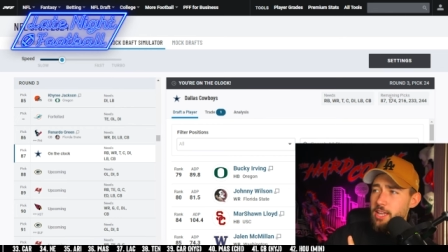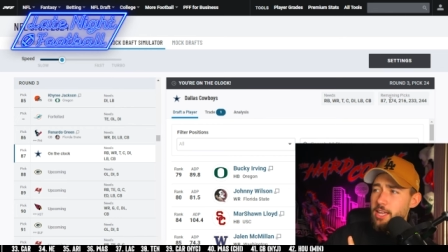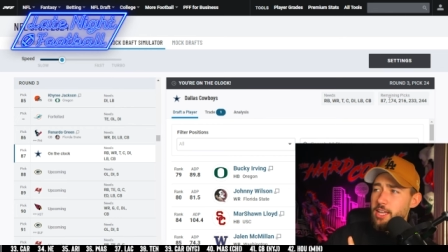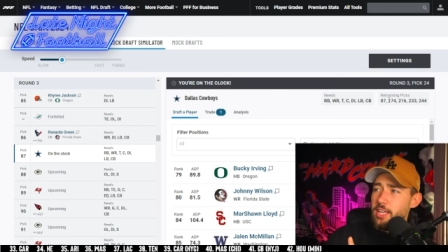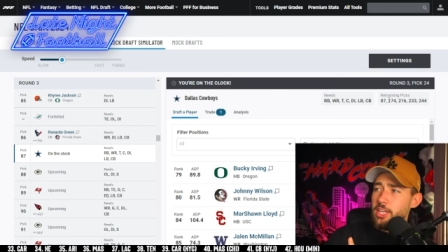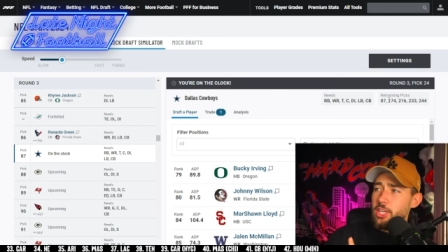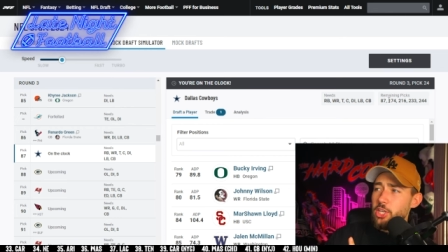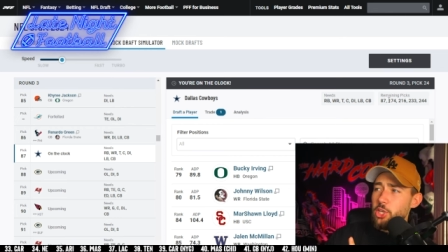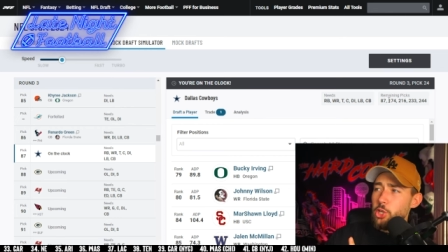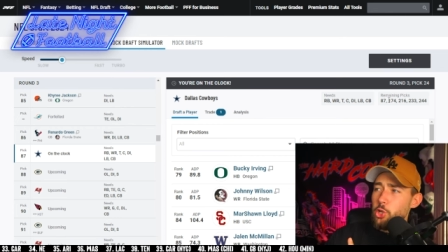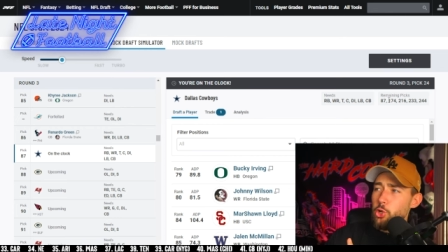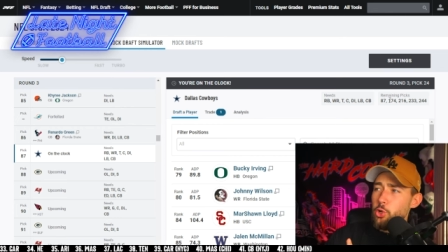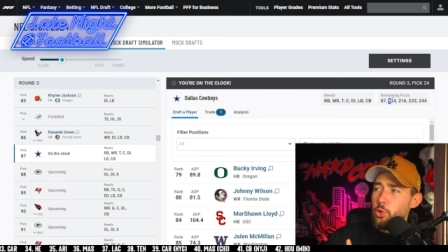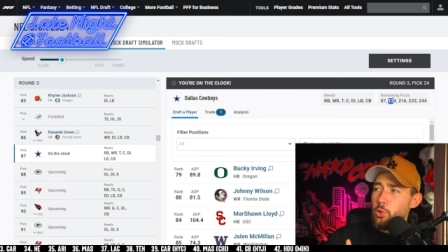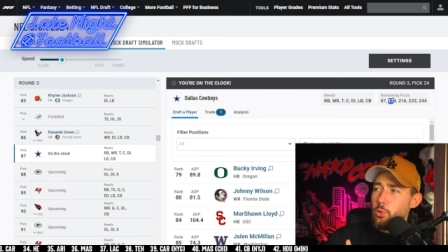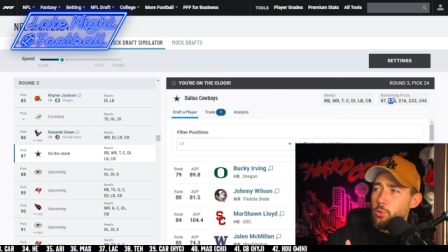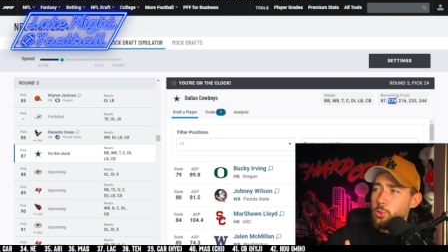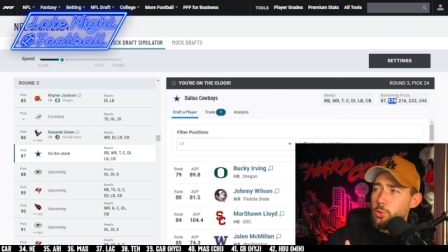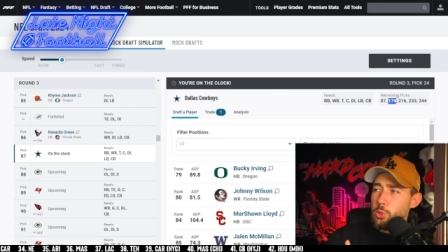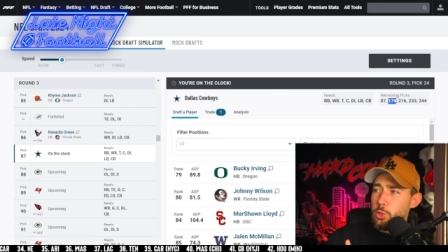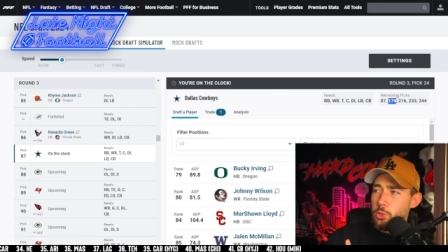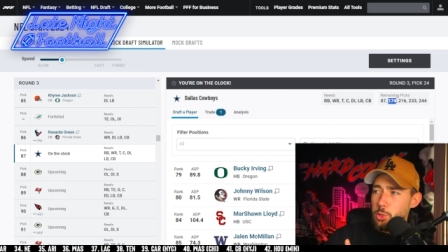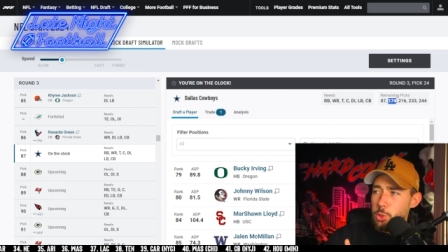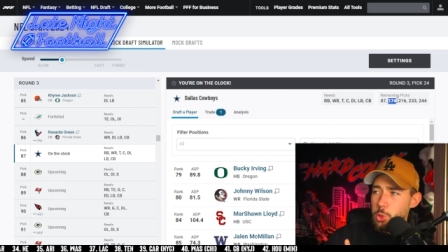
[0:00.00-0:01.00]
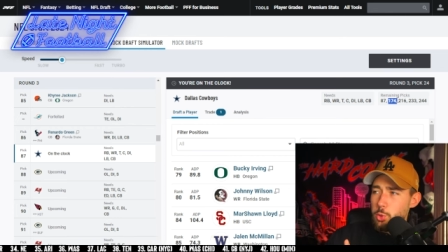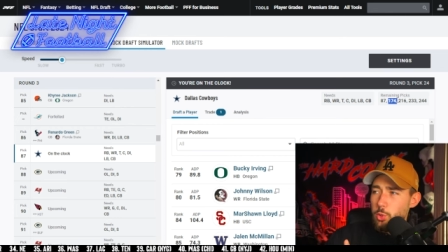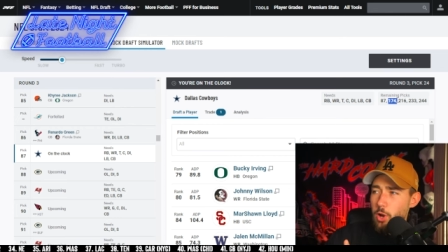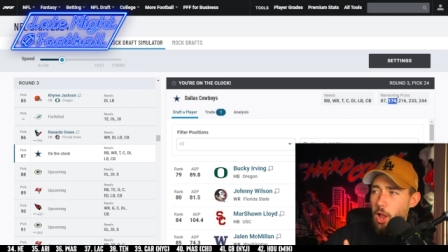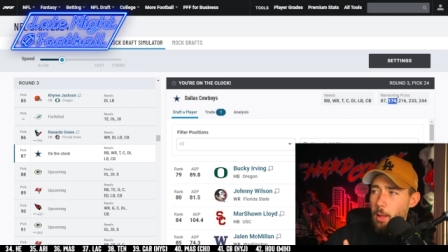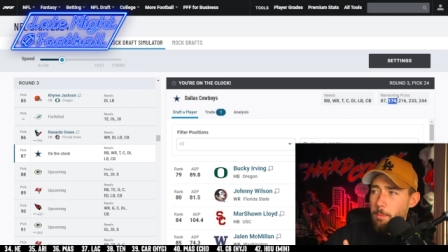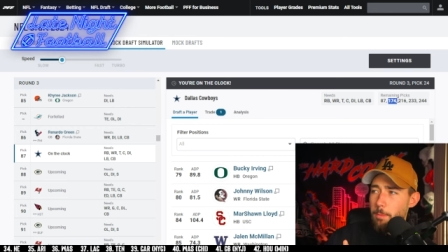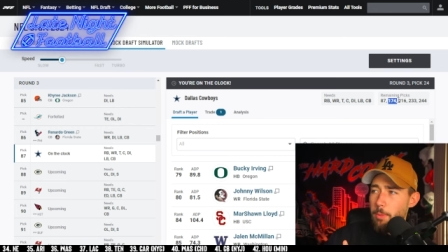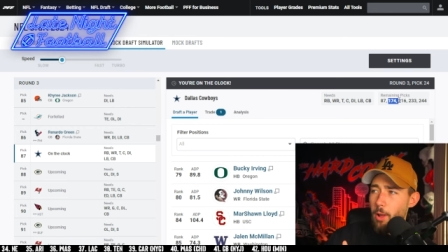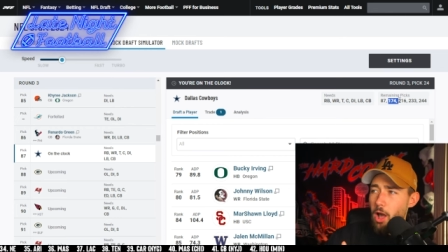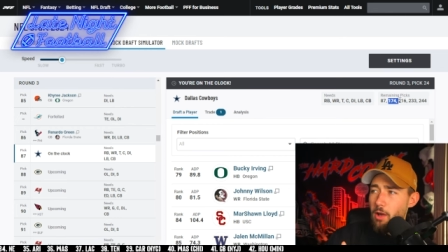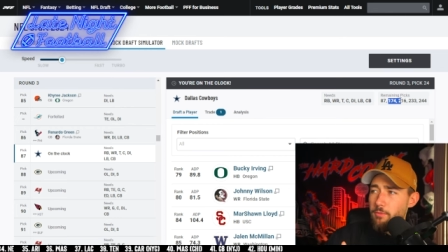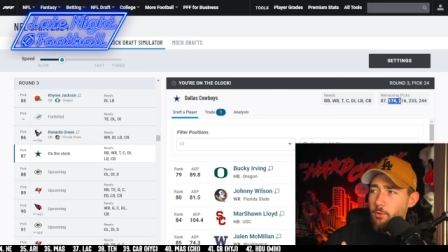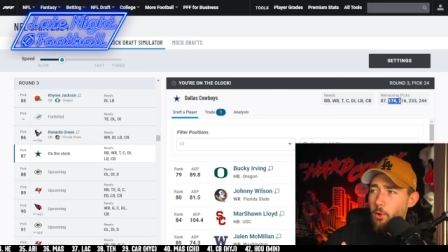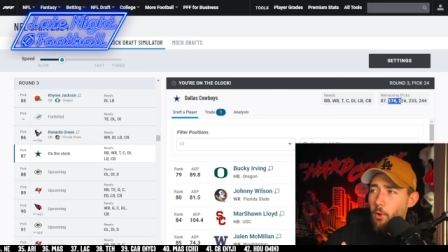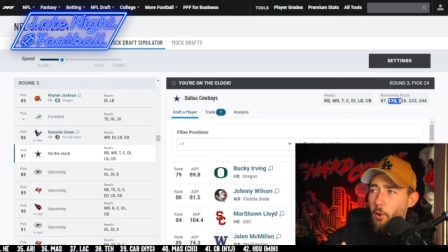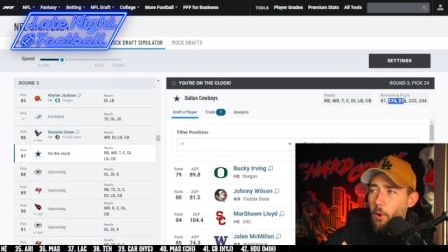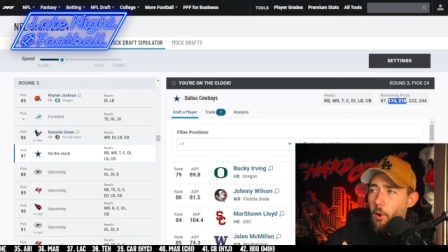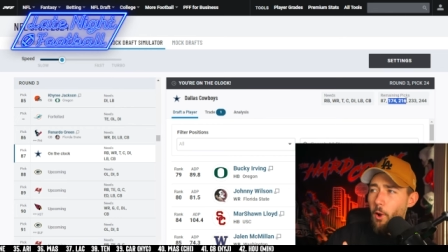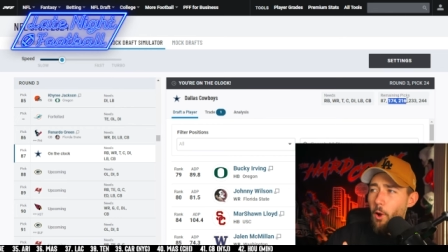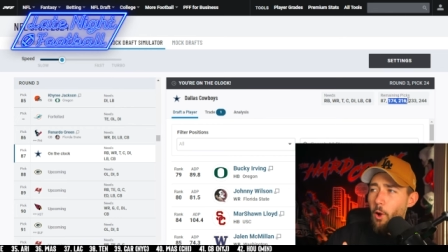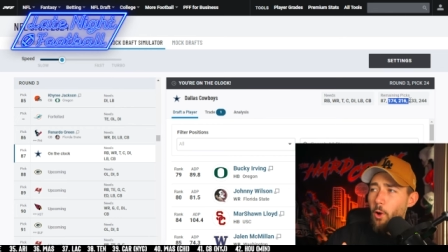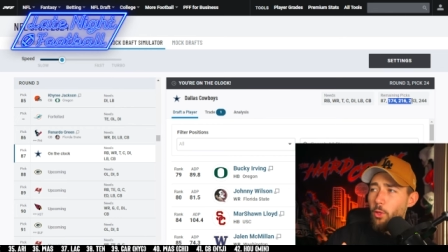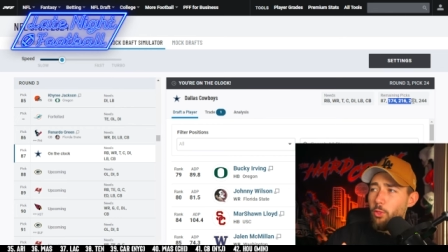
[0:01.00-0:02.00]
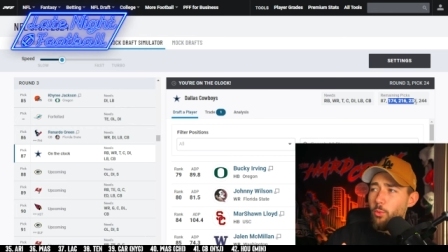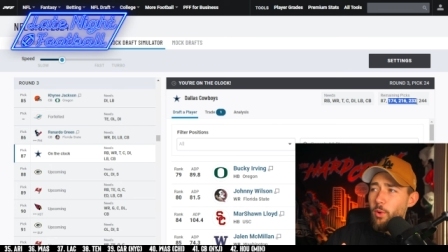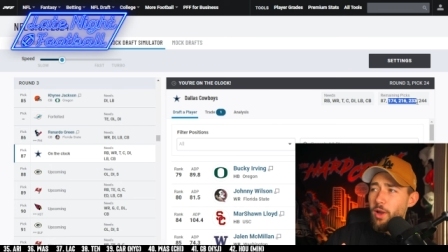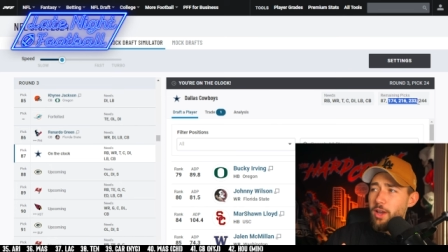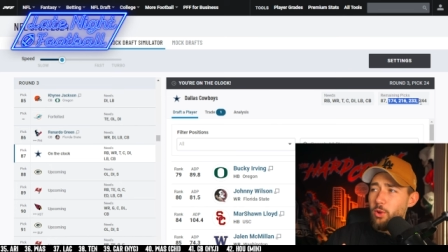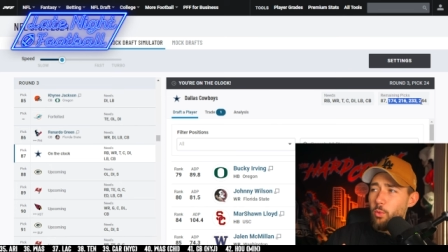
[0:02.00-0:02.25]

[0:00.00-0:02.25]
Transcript: Huge drop-off all the way